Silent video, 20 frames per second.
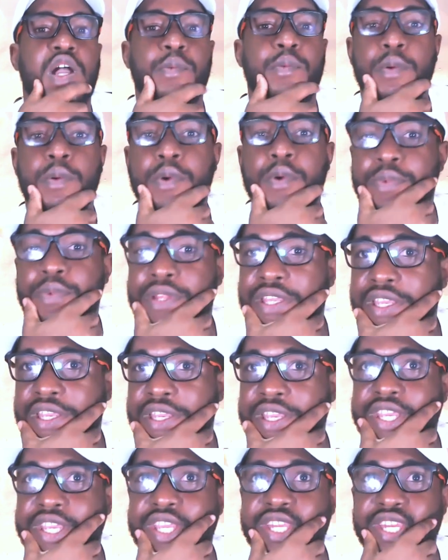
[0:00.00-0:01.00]

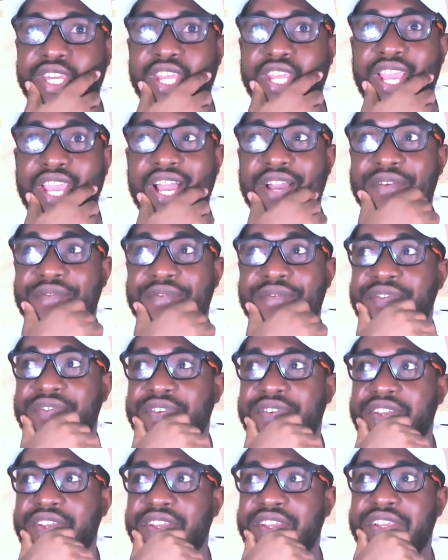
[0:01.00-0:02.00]
probably they have
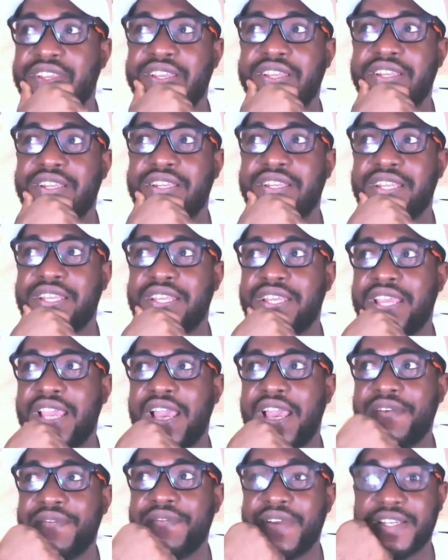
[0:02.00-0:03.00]

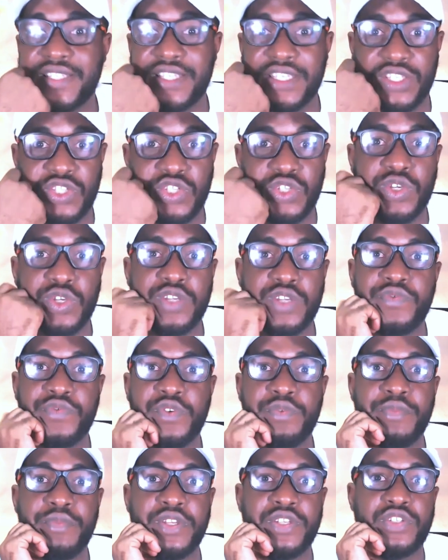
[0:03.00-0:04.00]
access to your
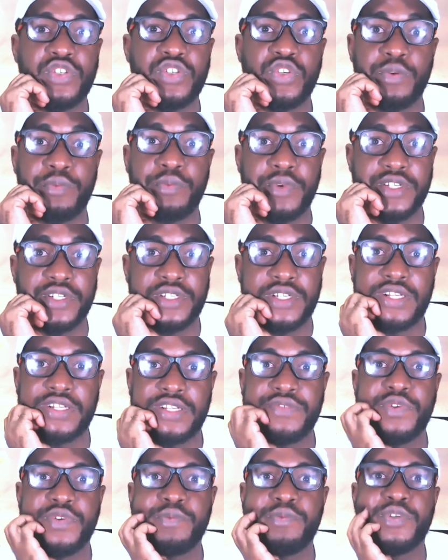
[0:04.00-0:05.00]
information, your personal
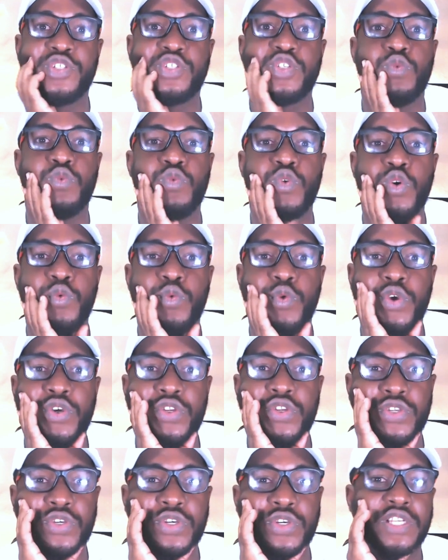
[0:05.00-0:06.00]
information, one way or
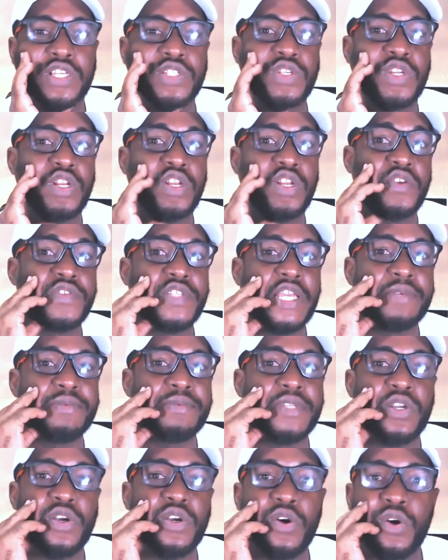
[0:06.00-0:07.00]
the other. So a lot of times
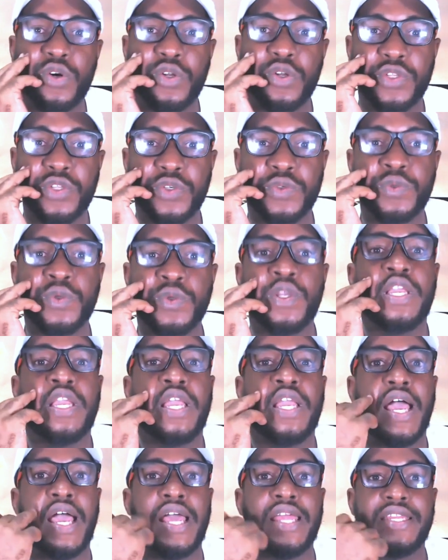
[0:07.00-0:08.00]
they call you
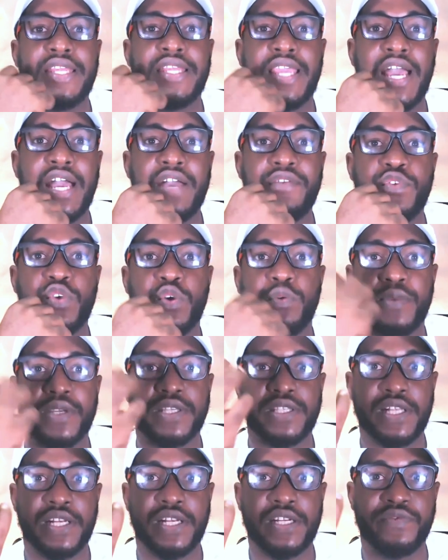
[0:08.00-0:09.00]
and they have your
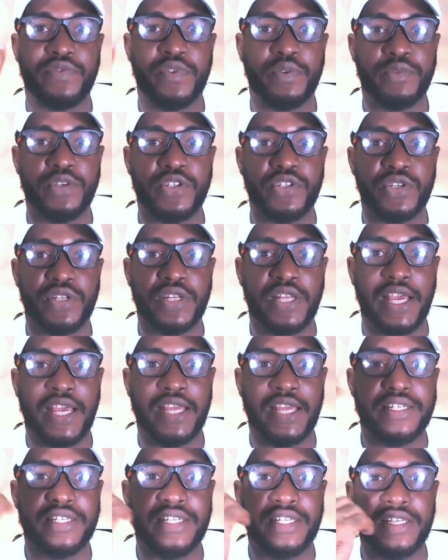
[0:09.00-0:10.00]
personal information
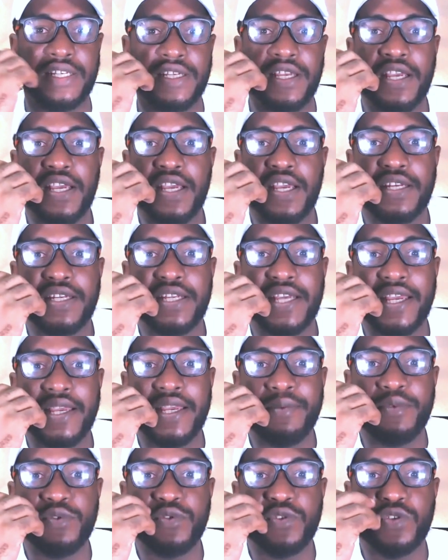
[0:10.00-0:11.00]
handy. They're
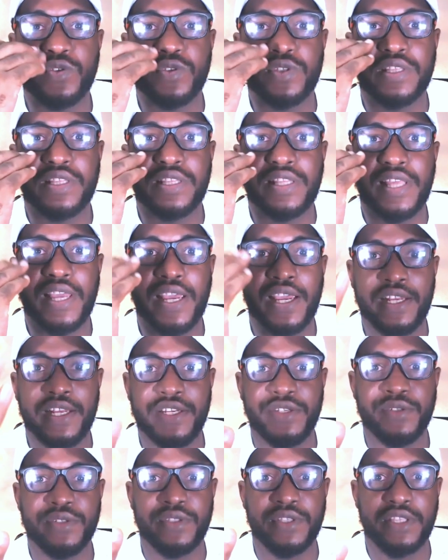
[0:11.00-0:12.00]
able to tell
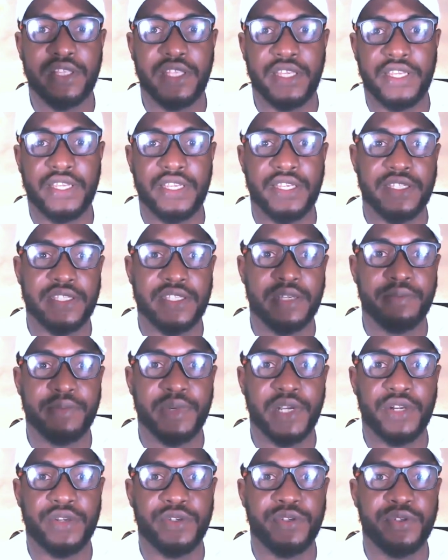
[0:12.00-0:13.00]
you things
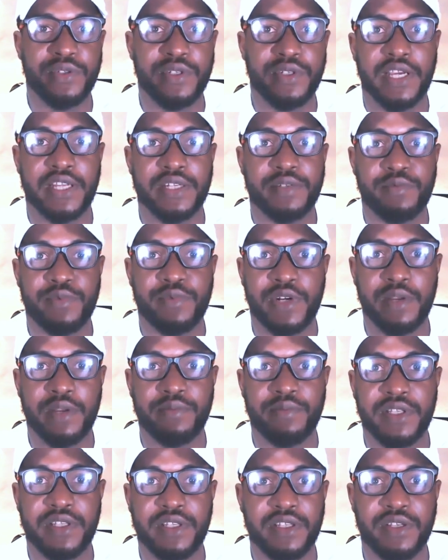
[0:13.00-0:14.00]
about you that
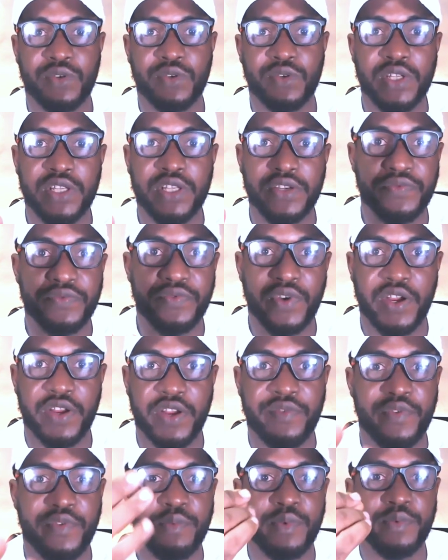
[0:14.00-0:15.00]
probably only very
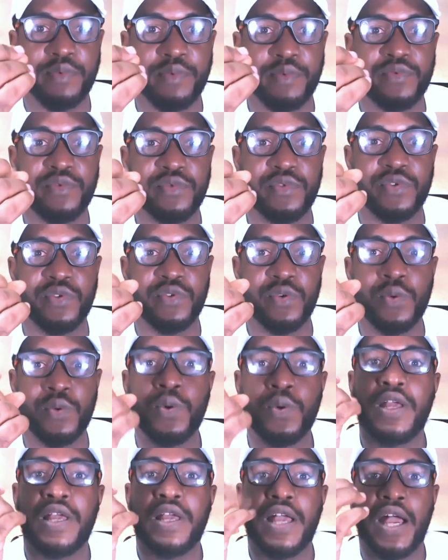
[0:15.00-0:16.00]
few people know.
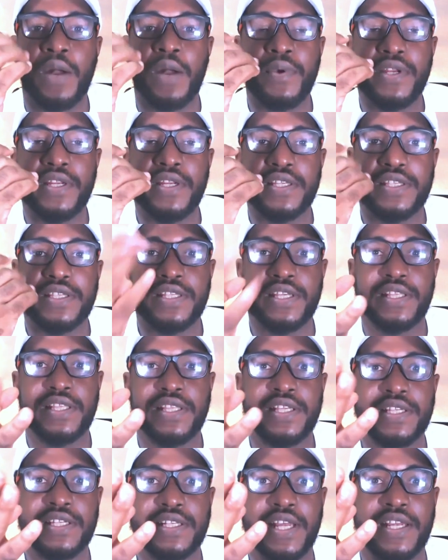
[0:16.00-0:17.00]
And when they say
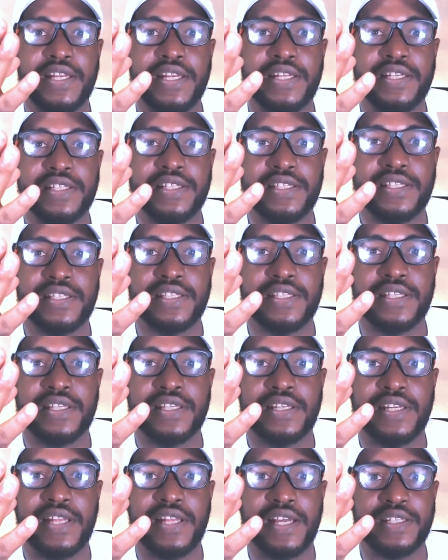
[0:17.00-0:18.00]
things like this,
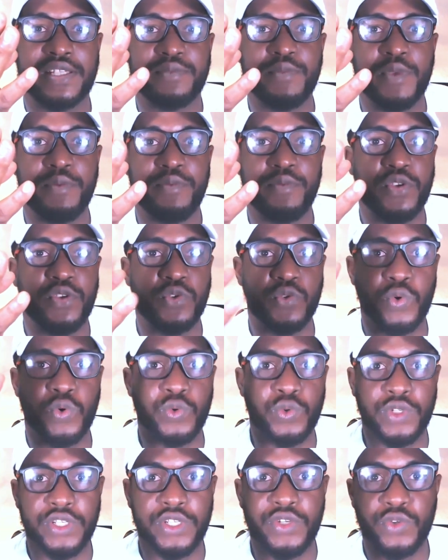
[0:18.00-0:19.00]
that maybe you
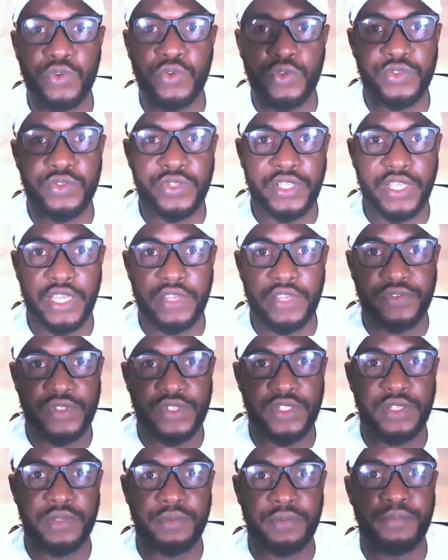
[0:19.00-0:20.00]
only know you gave
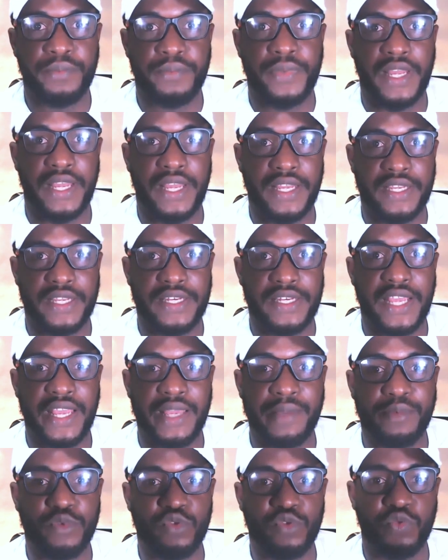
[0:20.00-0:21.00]
to the bank, they're
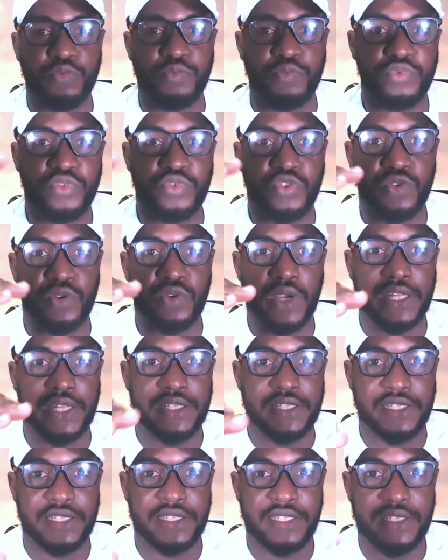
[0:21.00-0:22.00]
able to put you at
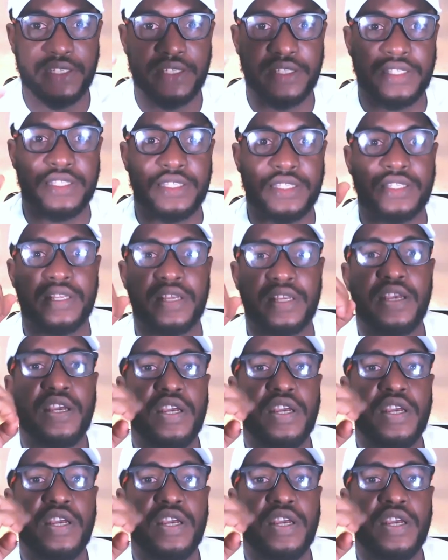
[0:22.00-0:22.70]
ease.